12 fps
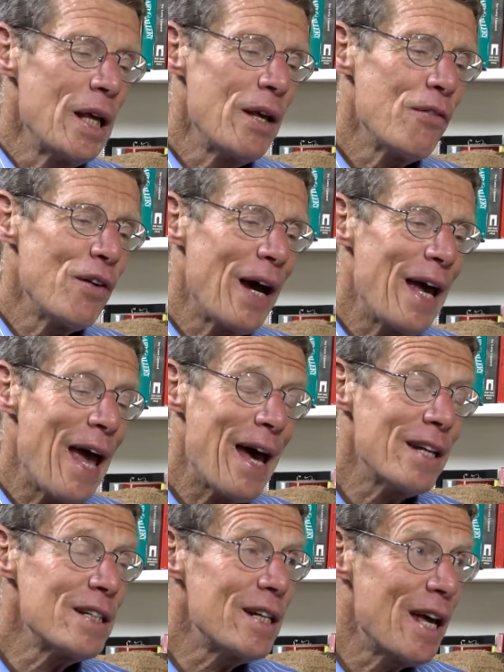If I
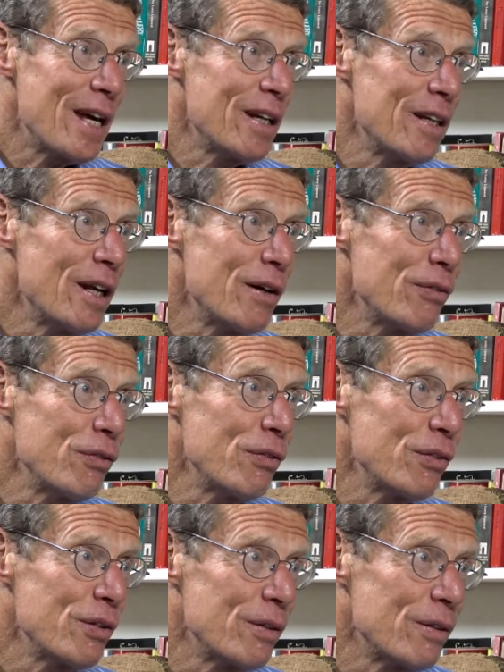hadn't had
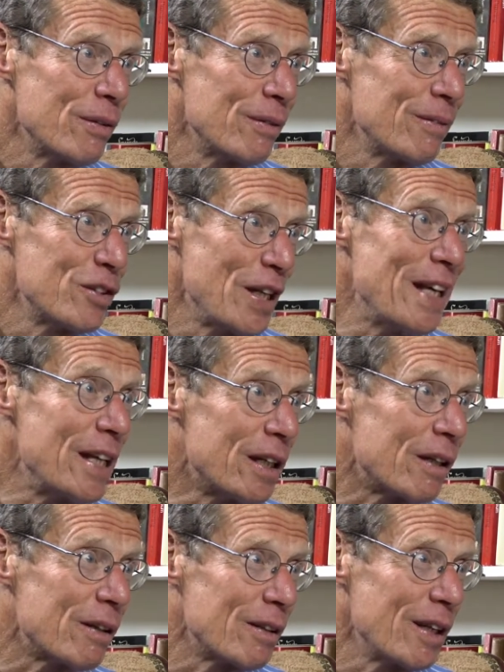enough to
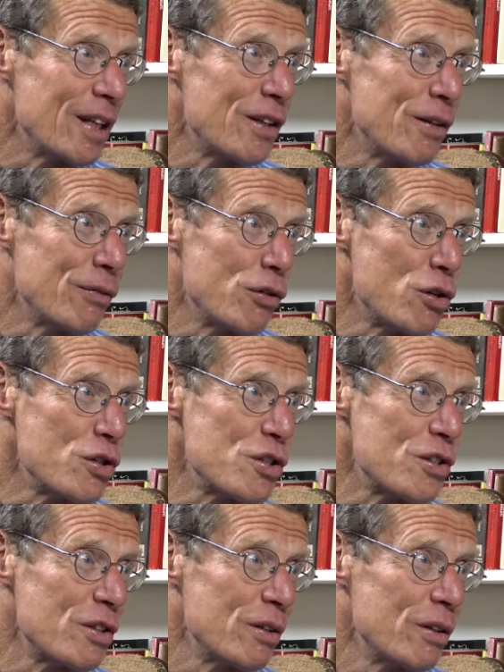eat in the
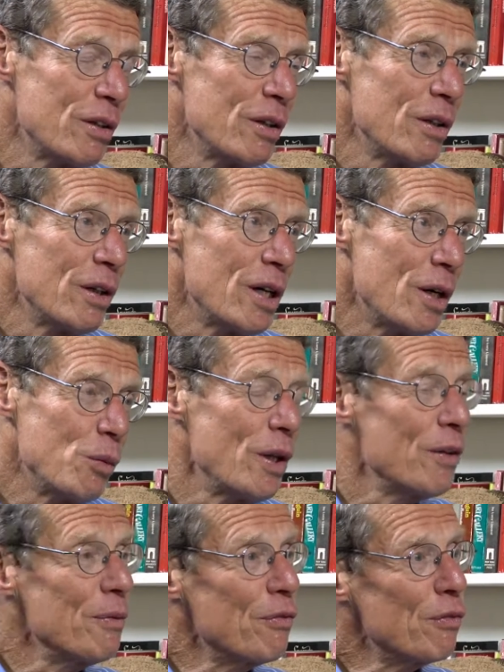first, uh,
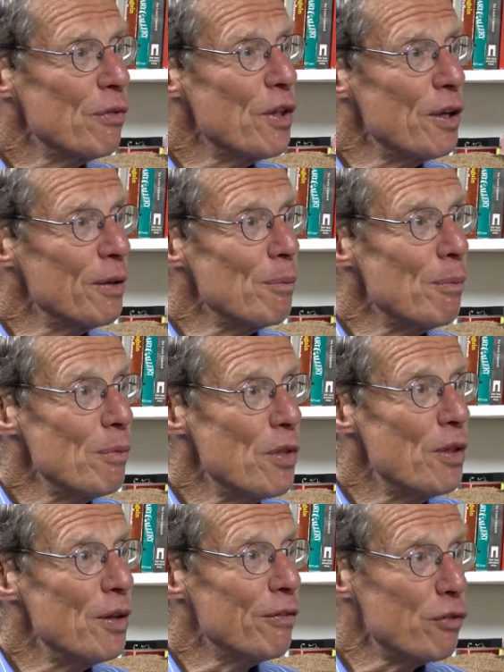well, the, the,
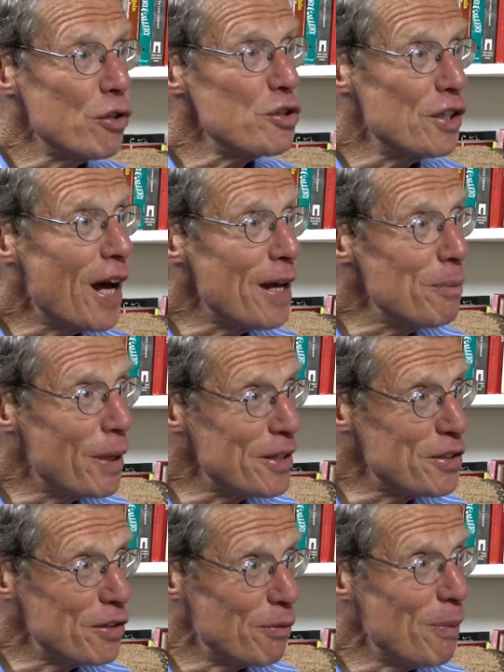the first nine
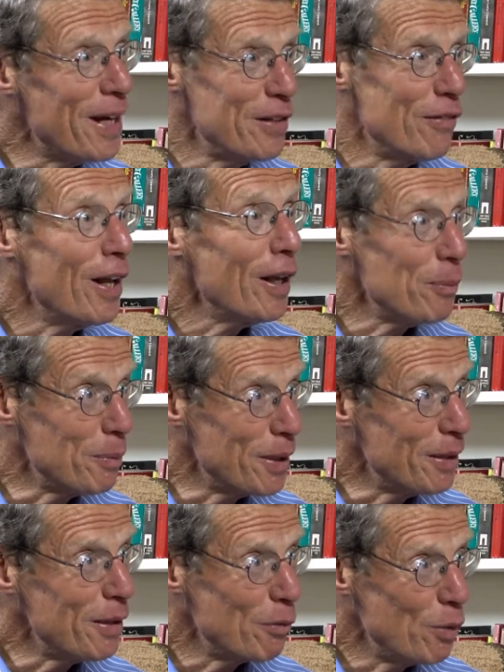months of my
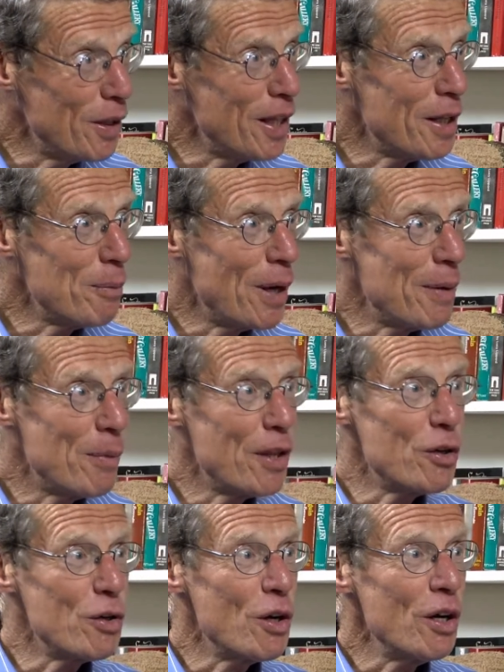development within my
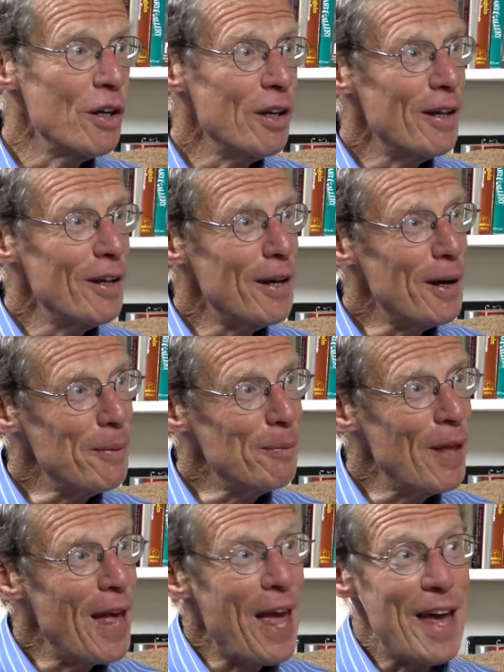mother
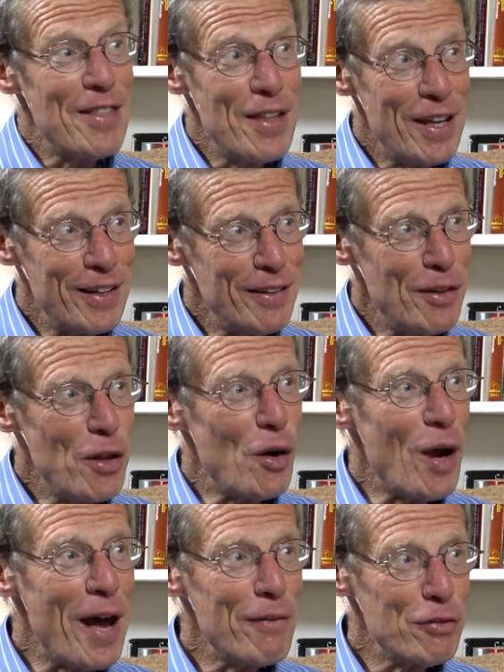um, and then
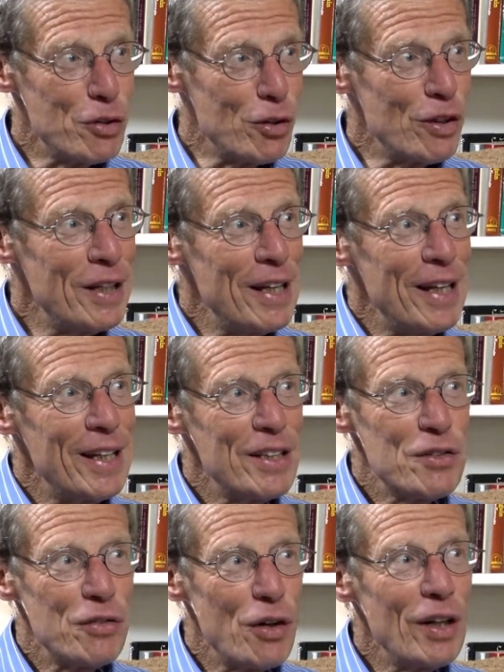thereafter,
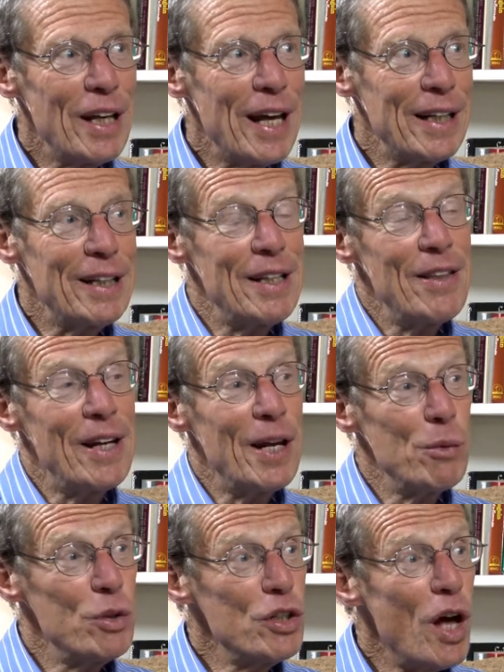it's very likely that
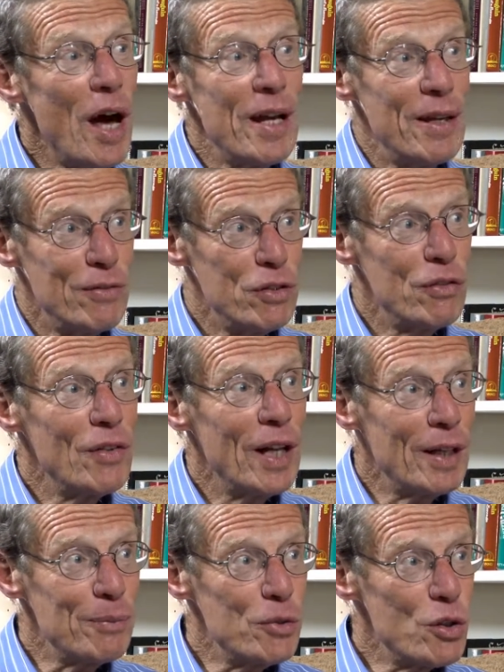I would not have
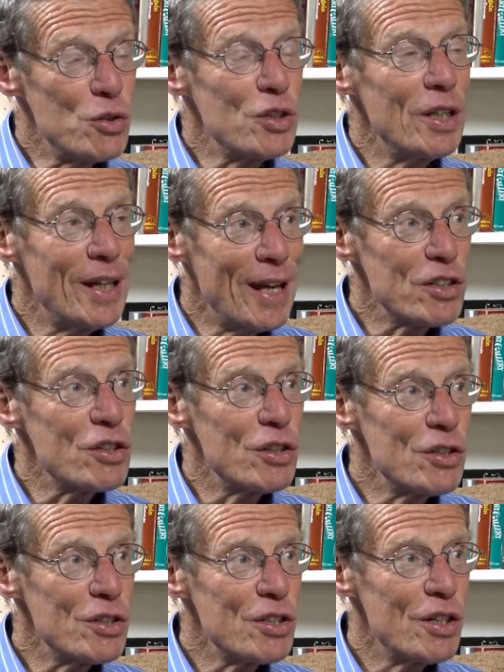developed those
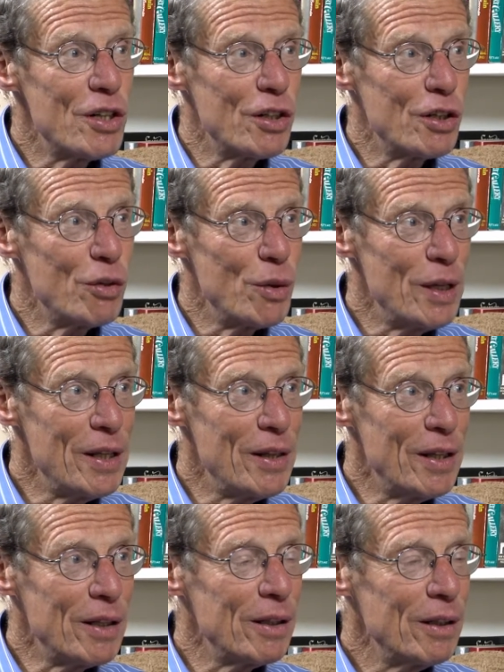connections to the degree
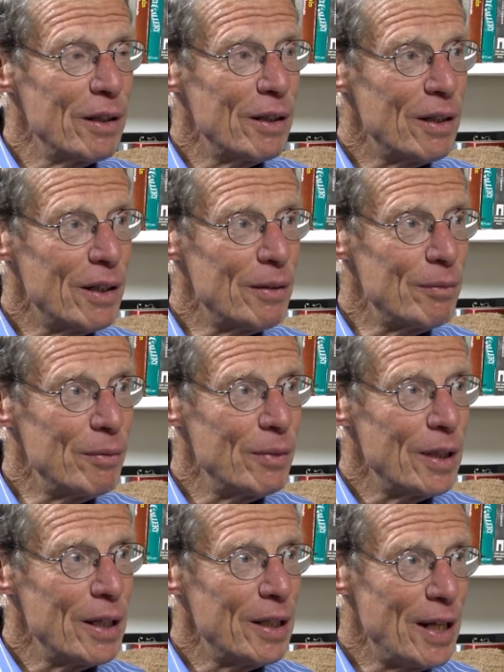that um,
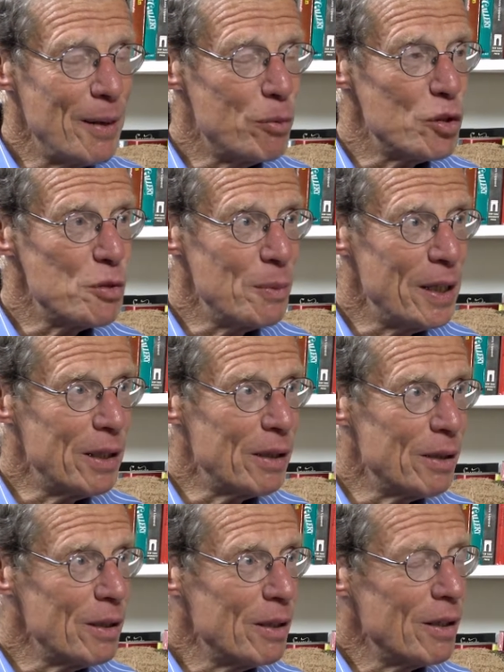enables me
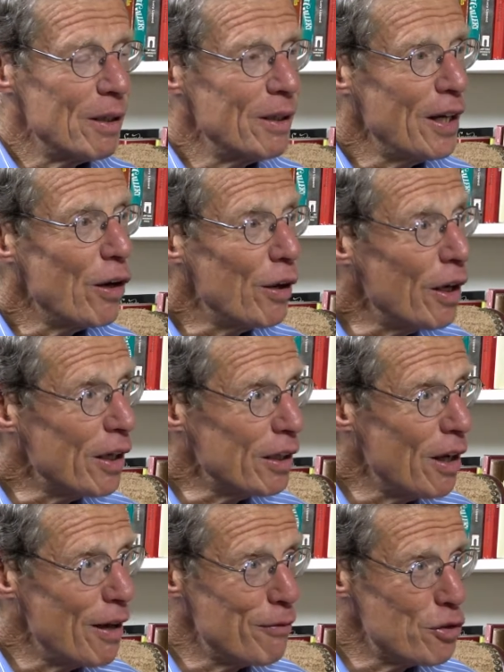to carry on a
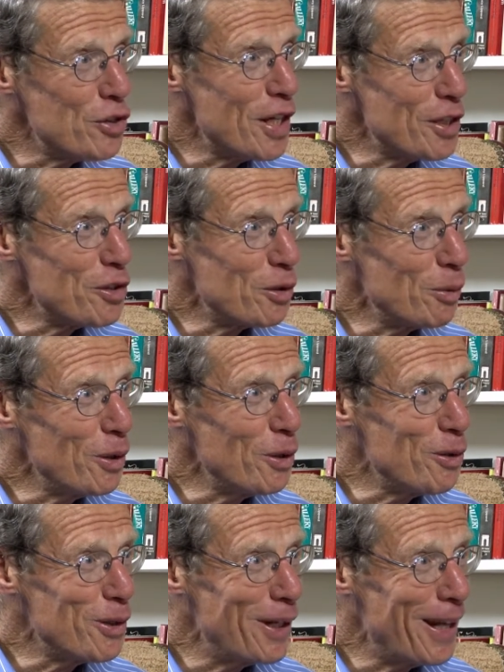conversation with
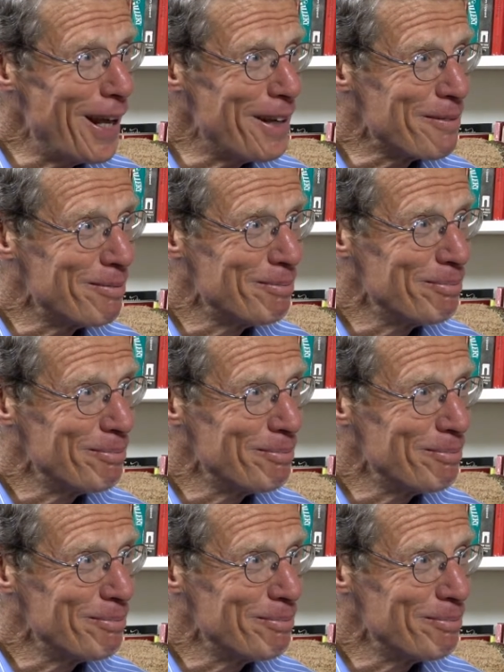you today.